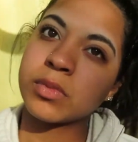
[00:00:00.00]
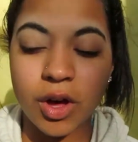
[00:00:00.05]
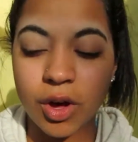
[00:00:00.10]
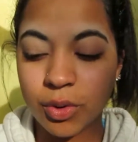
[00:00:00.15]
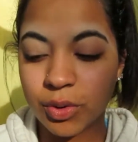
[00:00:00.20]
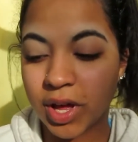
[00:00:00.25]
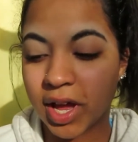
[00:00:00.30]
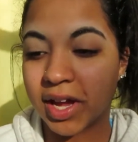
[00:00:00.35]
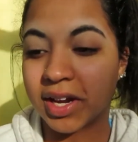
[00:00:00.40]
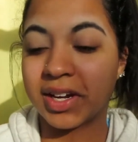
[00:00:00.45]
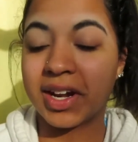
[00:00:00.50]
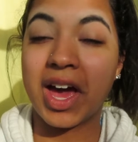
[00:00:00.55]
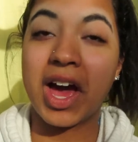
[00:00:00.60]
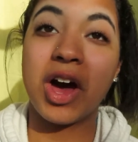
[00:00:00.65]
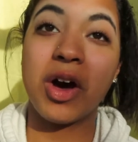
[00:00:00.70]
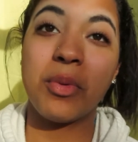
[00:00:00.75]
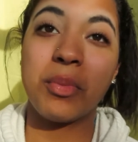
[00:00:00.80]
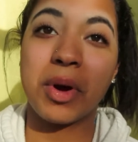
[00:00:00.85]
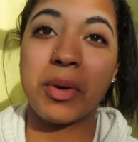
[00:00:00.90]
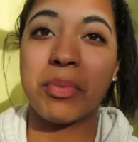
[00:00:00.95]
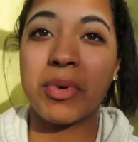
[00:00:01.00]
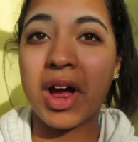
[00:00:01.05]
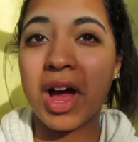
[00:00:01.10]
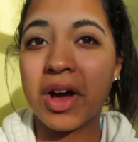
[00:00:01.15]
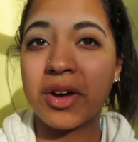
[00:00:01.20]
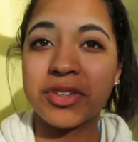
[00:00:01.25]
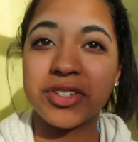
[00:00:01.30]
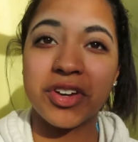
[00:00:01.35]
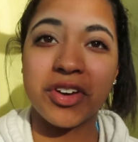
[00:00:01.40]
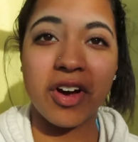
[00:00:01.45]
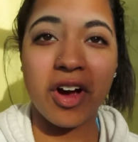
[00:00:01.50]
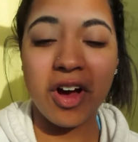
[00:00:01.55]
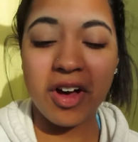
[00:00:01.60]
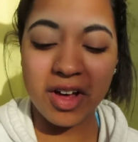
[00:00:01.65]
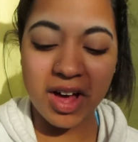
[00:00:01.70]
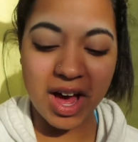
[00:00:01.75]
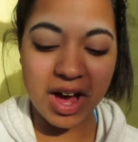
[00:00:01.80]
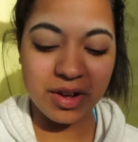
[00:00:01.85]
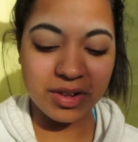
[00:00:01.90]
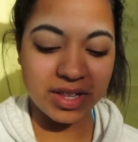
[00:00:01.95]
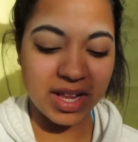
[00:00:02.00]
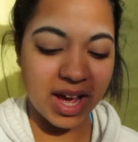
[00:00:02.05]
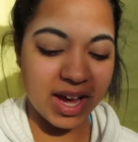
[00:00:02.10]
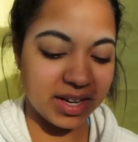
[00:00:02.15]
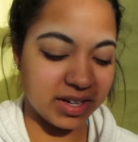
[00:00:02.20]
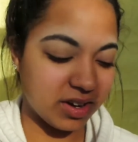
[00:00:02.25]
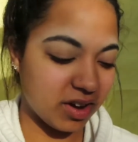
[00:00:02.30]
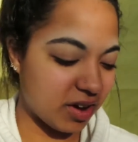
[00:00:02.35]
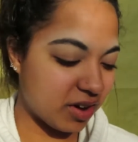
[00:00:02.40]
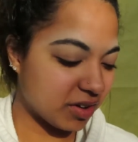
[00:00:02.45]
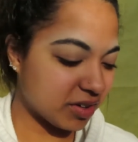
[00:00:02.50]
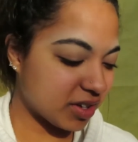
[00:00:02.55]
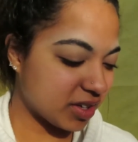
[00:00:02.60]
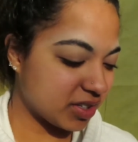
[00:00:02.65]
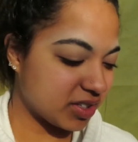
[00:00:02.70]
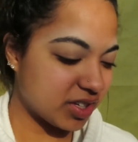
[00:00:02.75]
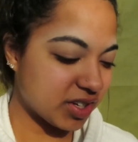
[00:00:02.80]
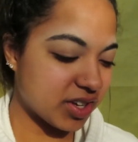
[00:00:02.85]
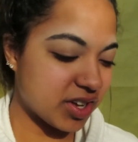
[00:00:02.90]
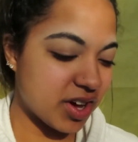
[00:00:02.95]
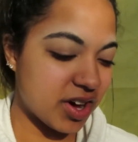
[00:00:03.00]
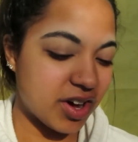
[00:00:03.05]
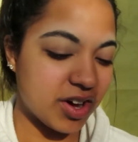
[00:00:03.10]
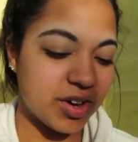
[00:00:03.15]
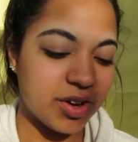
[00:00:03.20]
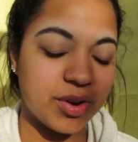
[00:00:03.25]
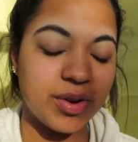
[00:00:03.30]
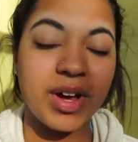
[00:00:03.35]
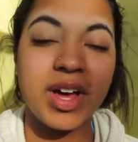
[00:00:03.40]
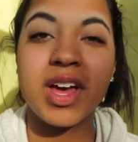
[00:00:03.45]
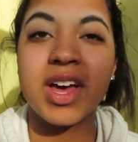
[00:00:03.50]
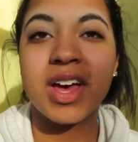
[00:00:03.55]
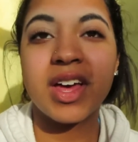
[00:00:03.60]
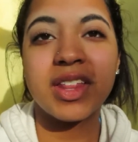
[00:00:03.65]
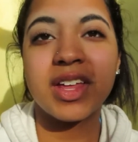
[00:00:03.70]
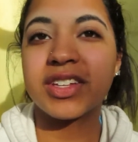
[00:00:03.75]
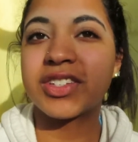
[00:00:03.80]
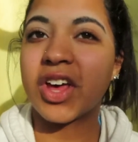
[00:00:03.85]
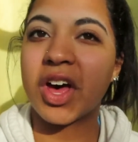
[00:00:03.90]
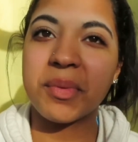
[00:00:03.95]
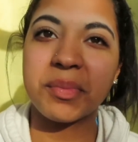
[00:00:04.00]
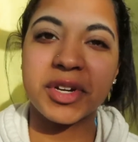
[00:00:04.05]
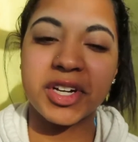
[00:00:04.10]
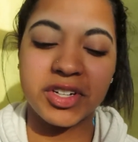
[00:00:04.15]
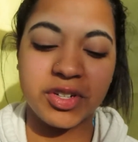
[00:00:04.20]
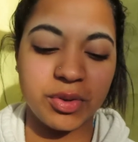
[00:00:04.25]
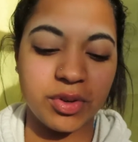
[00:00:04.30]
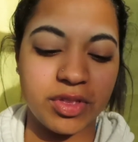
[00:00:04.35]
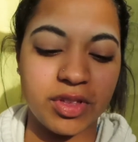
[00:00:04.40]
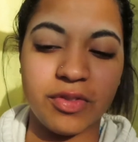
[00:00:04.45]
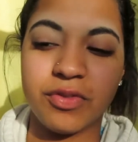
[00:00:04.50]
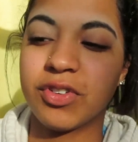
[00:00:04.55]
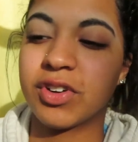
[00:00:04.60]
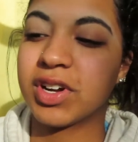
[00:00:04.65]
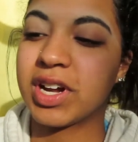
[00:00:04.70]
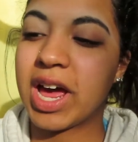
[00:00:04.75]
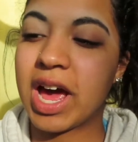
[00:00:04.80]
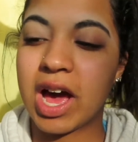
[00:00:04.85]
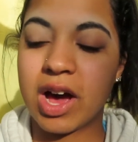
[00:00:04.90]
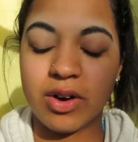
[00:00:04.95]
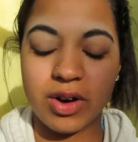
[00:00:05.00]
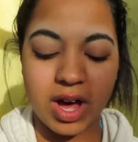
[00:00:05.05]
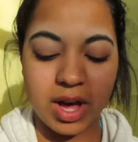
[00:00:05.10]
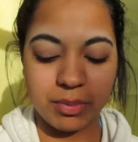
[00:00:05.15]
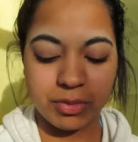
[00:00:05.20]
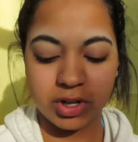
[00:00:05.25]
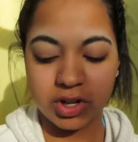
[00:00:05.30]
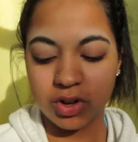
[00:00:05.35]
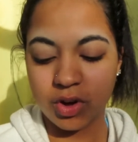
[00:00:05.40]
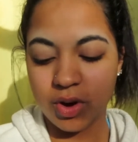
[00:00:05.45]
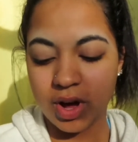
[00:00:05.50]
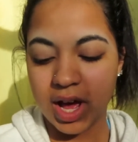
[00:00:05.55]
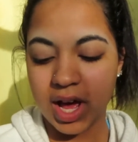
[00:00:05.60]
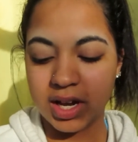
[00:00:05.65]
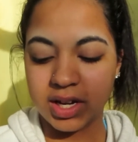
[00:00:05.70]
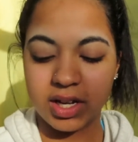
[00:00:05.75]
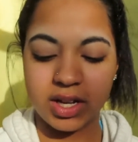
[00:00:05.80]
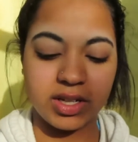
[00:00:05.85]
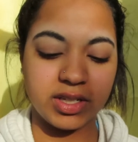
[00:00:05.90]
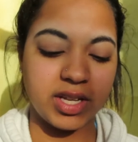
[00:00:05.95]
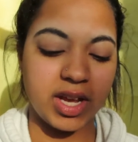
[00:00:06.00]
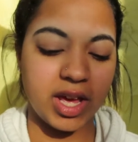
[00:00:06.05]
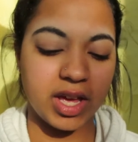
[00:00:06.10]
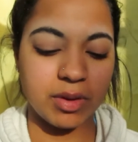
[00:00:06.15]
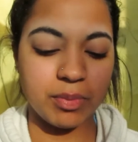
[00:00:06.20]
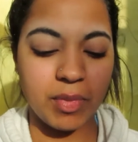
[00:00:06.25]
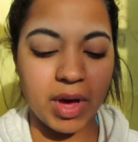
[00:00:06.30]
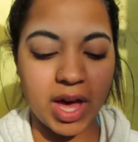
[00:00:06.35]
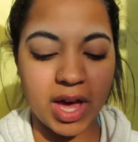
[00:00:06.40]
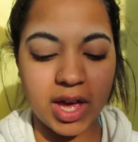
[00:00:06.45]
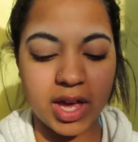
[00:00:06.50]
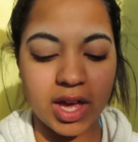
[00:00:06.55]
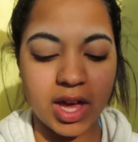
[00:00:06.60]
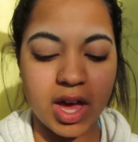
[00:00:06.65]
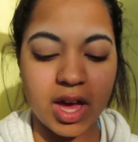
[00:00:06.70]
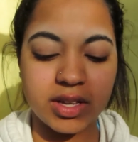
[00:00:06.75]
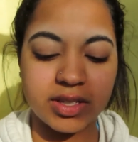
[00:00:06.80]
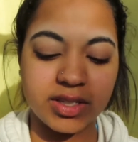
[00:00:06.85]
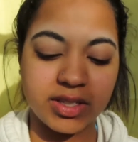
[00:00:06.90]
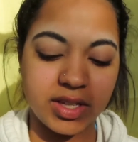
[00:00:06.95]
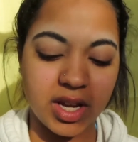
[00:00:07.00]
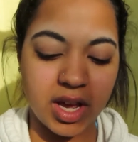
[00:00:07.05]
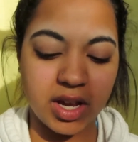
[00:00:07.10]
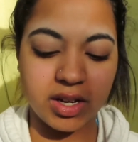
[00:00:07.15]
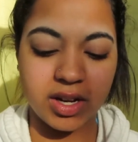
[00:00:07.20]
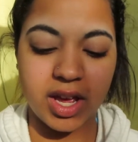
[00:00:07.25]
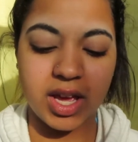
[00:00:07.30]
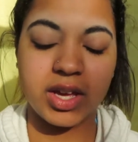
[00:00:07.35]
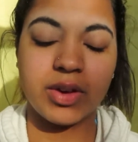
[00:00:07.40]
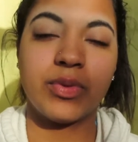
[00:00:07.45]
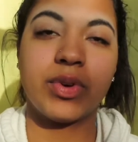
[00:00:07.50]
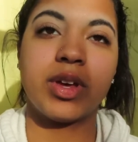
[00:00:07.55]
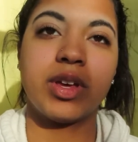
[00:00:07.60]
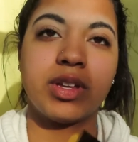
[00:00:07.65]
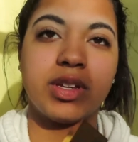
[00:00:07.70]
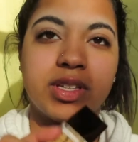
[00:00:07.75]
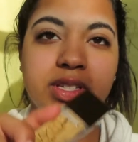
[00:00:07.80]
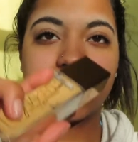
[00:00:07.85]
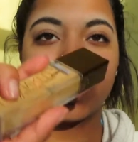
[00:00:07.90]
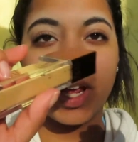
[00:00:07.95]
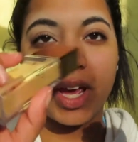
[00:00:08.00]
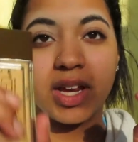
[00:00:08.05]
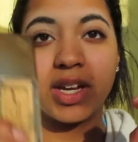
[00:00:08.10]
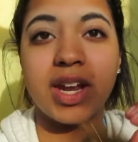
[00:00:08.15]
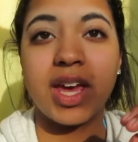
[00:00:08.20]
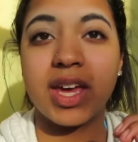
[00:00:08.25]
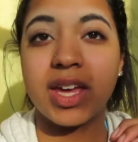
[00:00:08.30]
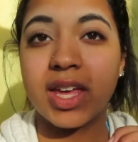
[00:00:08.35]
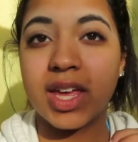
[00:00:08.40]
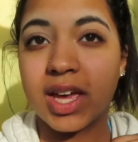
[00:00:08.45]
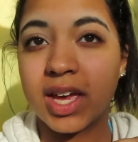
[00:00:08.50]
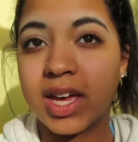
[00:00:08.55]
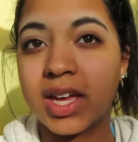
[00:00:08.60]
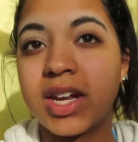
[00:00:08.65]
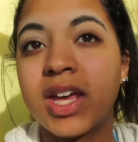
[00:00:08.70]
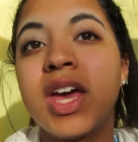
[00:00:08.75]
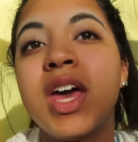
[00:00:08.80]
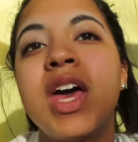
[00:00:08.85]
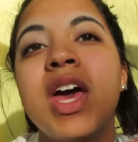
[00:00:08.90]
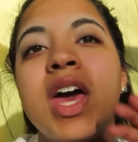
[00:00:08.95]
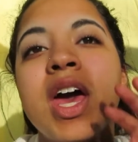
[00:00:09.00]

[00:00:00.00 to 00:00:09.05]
Okay, now my brows are all outlined, all good to go. That's all I'm going to do with them for now. I'm going to go ahead and take my Stay Naked